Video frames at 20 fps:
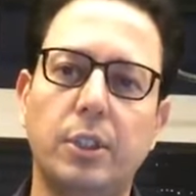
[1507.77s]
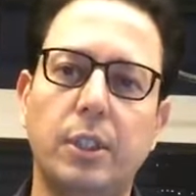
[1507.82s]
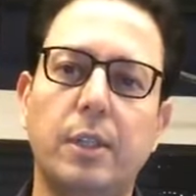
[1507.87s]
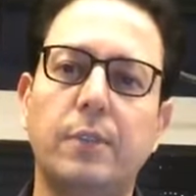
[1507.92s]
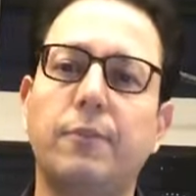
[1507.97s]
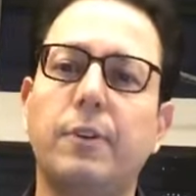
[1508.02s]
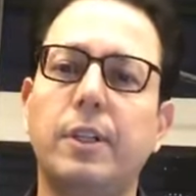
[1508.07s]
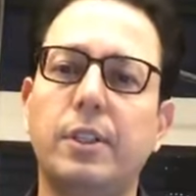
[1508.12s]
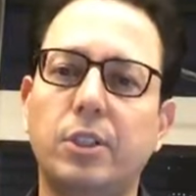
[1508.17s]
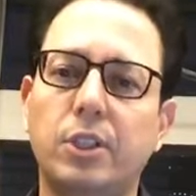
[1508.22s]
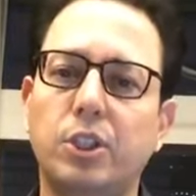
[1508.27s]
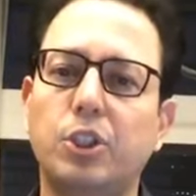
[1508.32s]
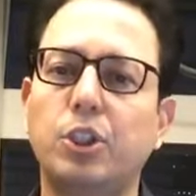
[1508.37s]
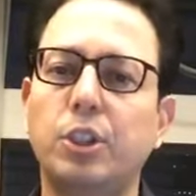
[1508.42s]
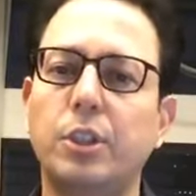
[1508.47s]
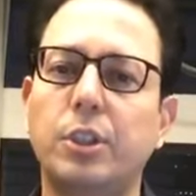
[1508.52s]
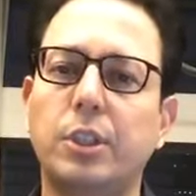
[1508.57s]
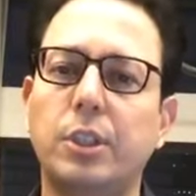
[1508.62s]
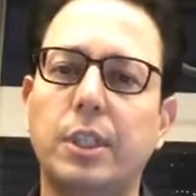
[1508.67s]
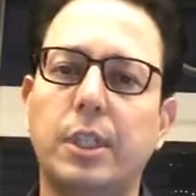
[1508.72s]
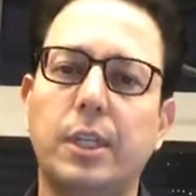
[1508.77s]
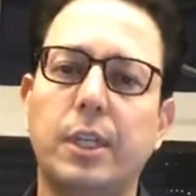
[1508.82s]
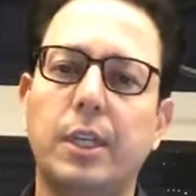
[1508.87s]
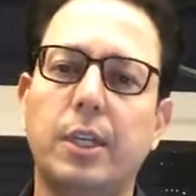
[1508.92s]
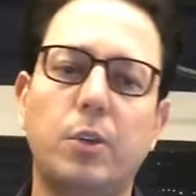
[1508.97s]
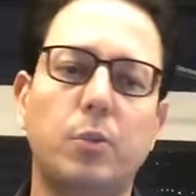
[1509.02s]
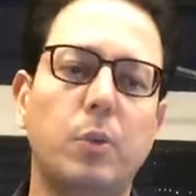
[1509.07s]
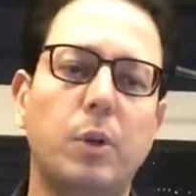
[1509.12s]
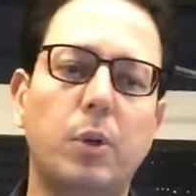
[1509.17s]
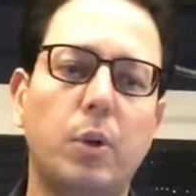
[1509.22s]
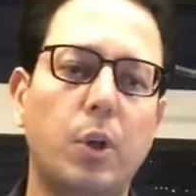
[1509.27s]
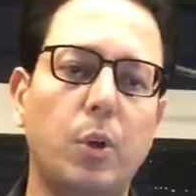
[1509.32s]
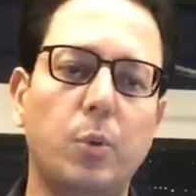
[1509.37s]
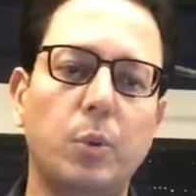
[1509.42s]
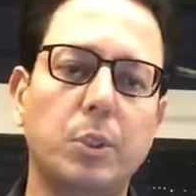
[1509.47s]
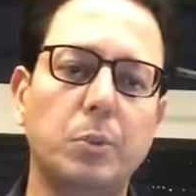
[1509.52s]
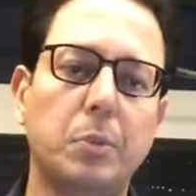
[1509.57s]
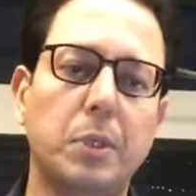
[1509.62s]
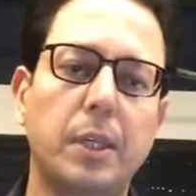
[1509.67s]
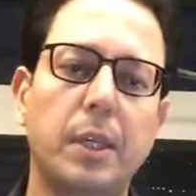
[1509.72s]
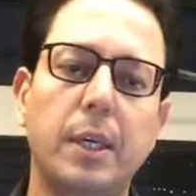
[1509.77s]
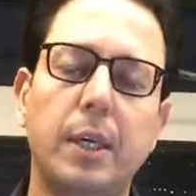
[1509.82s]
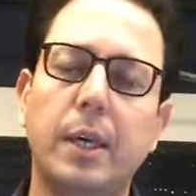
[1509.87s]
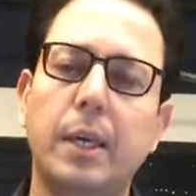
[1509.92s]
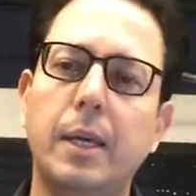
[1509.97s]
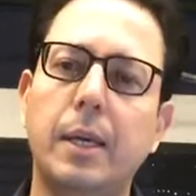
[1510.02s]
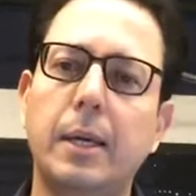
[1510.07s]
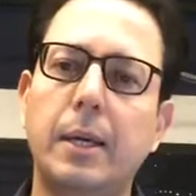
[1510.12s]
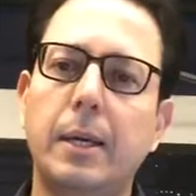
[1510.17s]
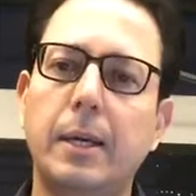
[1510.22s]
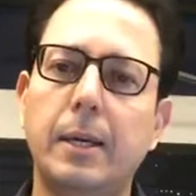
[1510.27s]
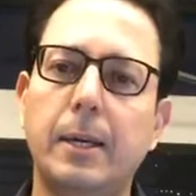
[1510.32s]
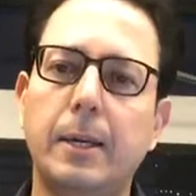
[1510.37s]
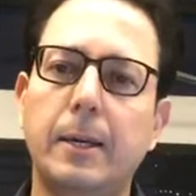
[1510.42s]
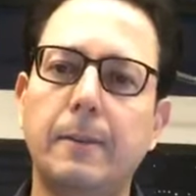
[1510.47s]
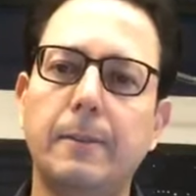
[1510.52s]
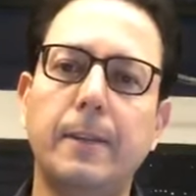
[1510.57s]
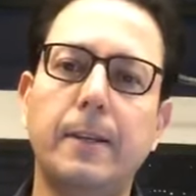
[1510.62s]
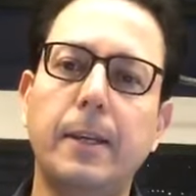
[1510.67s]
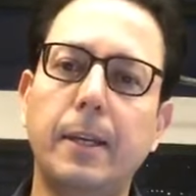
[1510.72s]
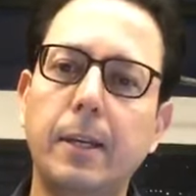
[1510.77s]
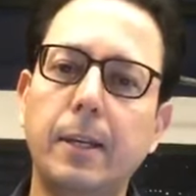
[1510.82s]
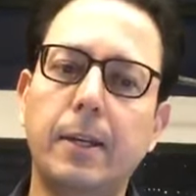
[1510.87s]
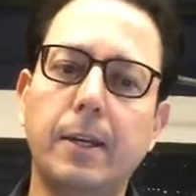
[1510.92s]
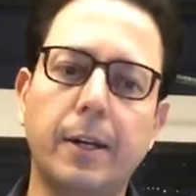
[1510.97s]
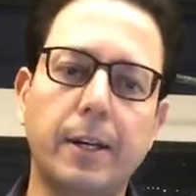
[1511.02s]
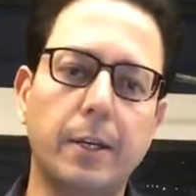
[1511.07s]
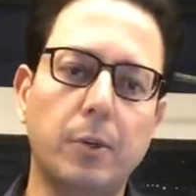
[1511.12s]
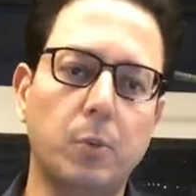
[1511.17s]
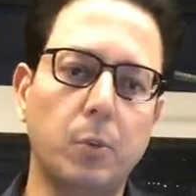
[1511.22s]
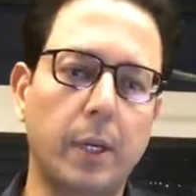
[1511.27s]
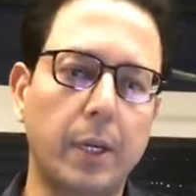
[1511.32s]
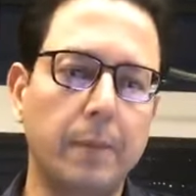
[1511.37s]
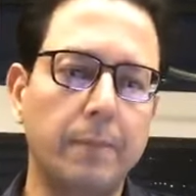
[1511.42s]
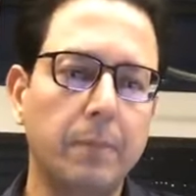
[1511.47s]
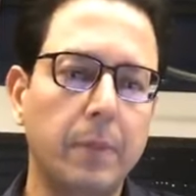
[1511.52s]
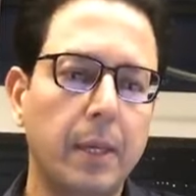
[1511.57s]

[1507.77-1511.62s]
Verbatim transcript: And if a decision is taken, it will always be uh, the incorrect one.